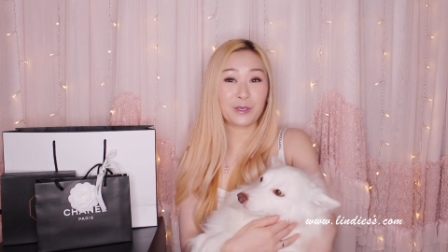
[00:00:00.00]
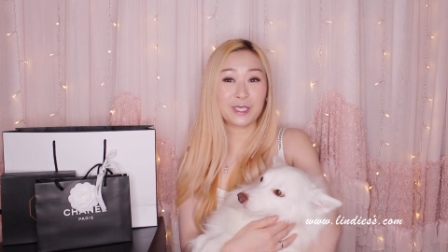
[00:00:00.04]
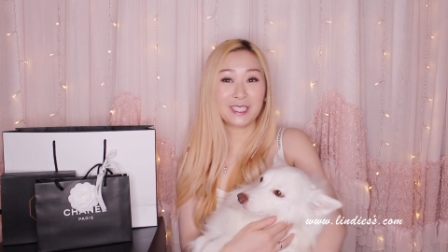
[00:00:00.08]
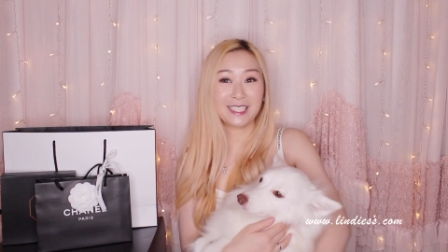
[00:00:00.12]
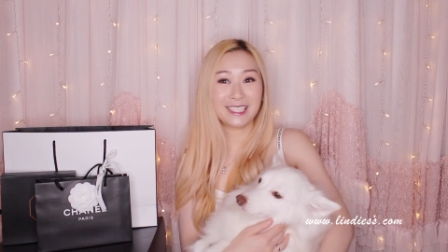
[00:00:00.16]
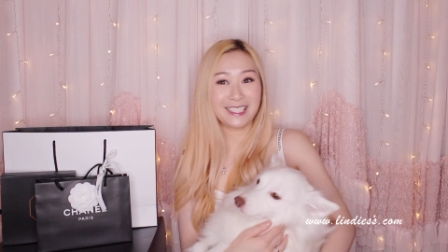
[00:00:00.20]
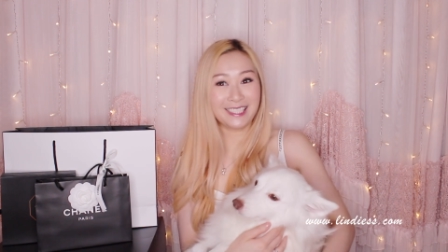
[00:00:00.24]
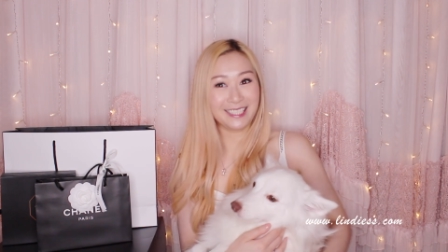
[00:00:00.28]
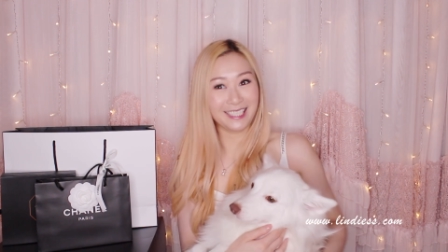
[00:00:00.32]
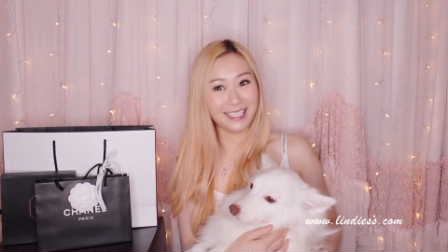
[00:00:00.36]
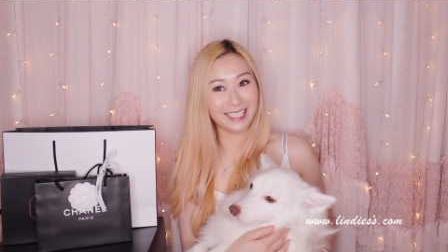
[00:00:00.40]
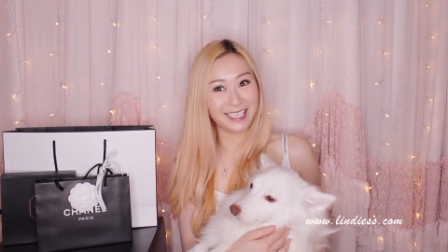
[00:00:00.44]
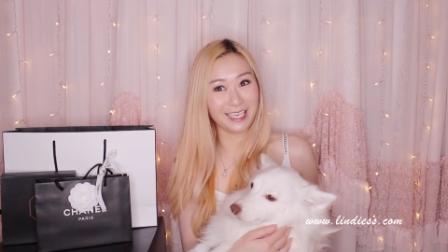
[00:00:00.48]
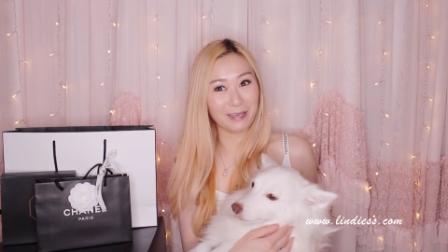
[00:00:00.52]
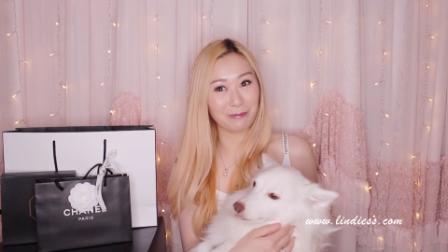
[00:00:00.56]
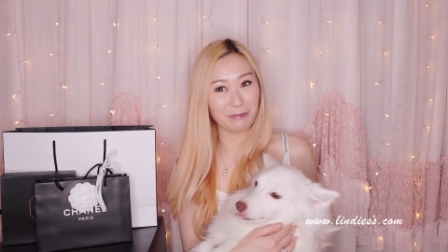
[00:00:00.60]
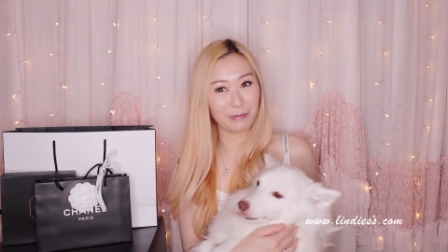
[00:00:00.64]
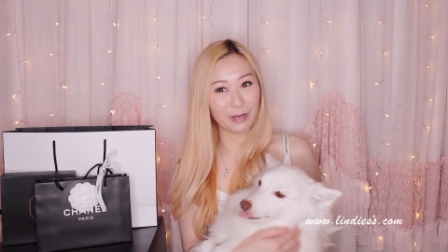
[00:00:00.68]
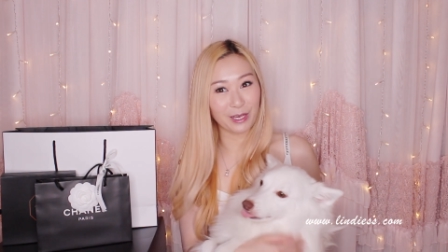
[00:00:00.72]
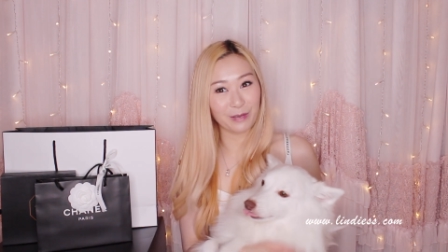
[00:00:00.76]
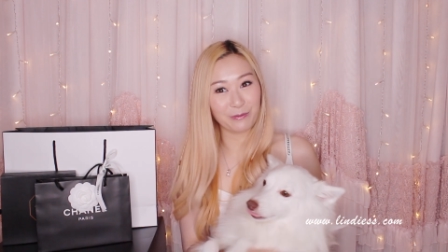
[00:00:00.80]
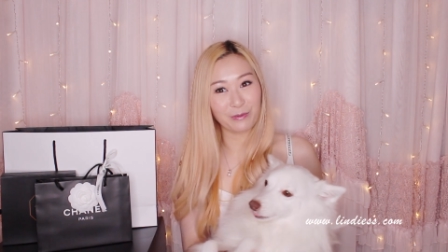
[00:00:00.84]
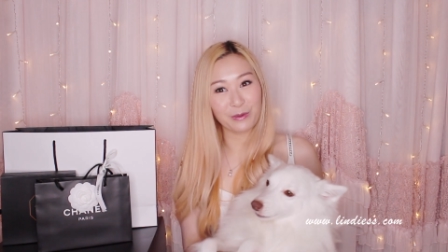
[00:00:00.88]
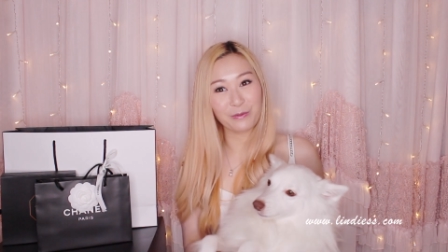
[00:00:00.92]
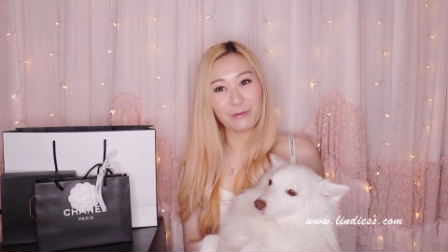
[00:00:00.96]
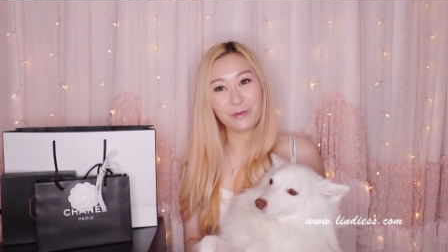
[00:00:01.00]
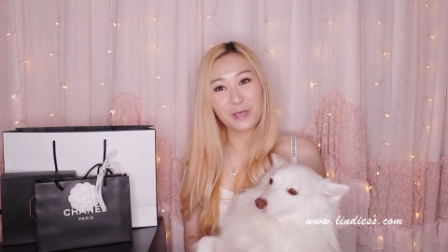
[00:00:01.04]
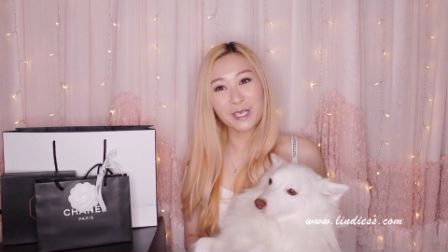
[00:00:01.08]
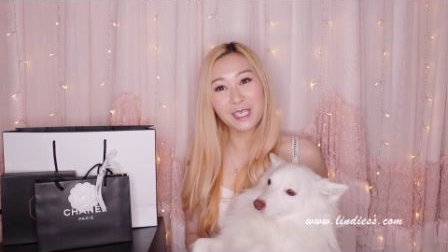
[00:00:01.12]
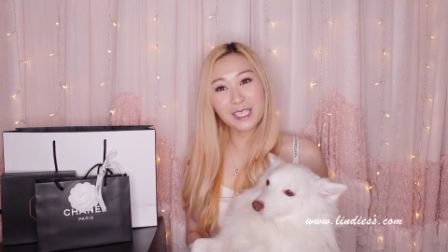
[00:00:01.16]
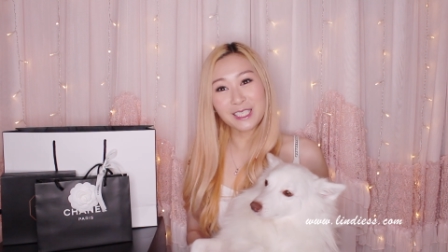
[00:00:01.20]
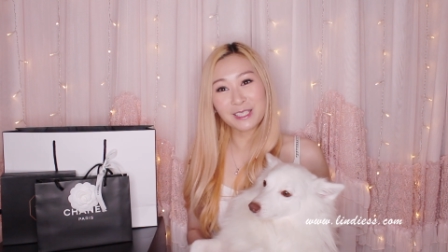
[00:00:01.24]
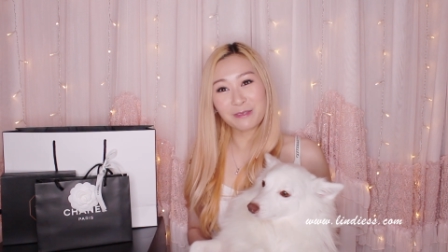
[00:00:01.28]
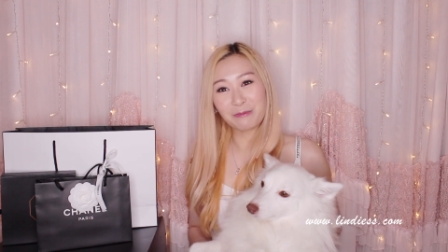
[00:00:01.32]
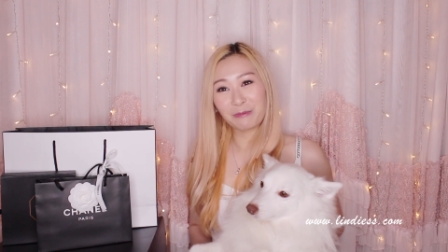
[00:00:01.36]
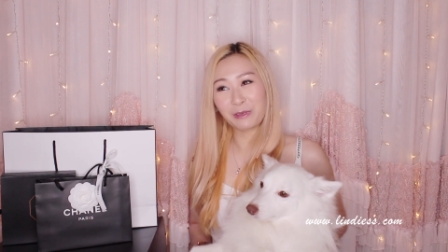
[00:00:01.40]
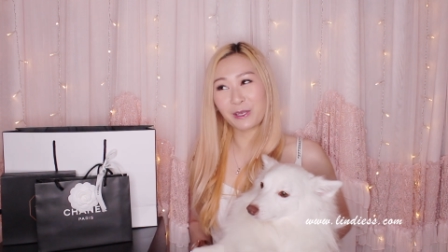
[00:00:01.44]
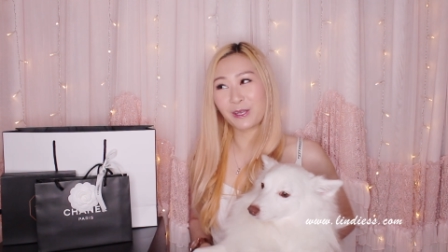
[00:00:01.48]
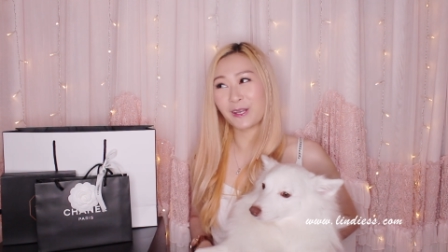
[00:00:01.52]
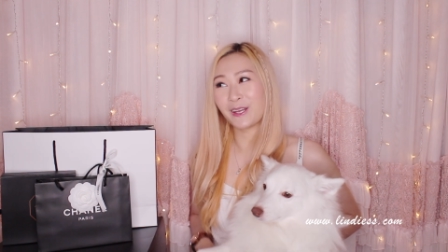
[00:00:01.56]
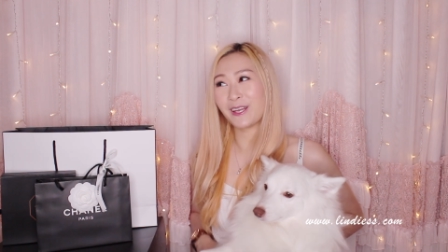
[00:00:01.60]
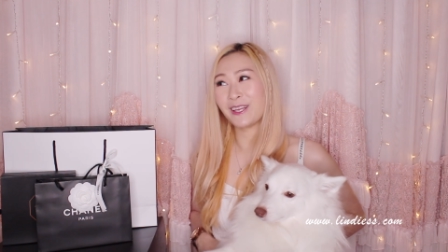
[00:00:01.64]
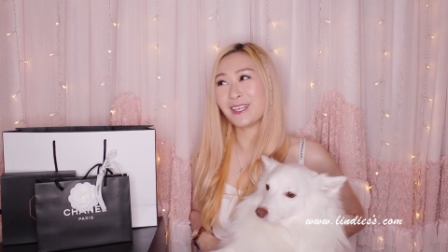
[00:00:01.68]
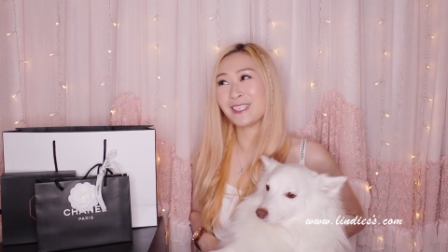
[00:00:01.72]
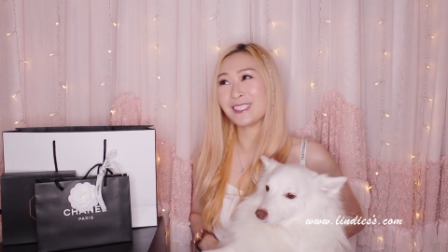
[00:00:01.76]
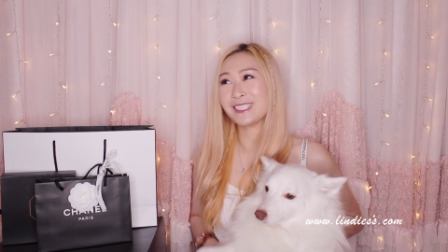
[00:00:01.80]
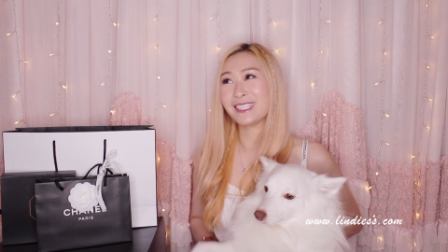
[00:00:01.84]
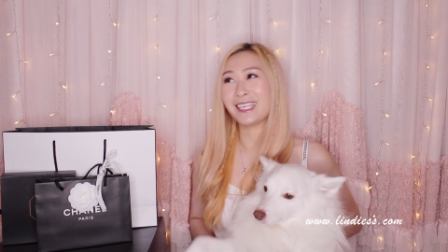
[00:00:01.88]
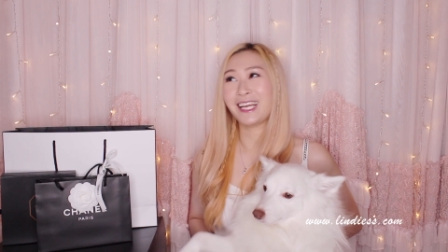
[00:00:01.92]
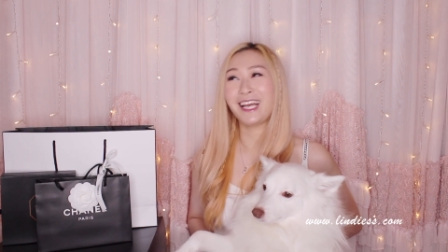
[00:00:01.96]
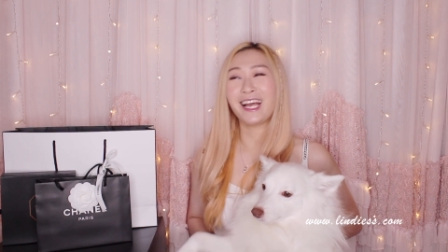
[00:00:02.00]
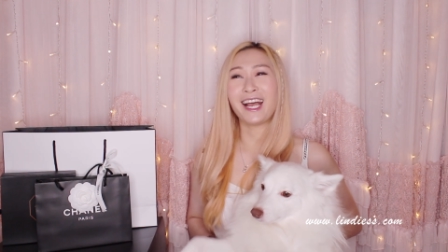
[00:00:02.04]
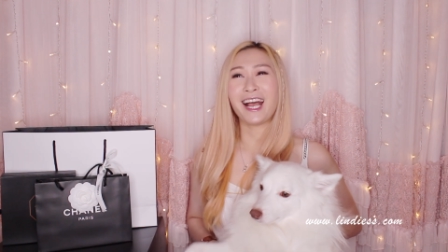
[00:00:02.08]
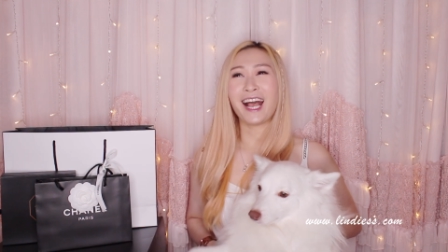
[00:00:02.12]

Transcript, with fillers: what sticky baby means because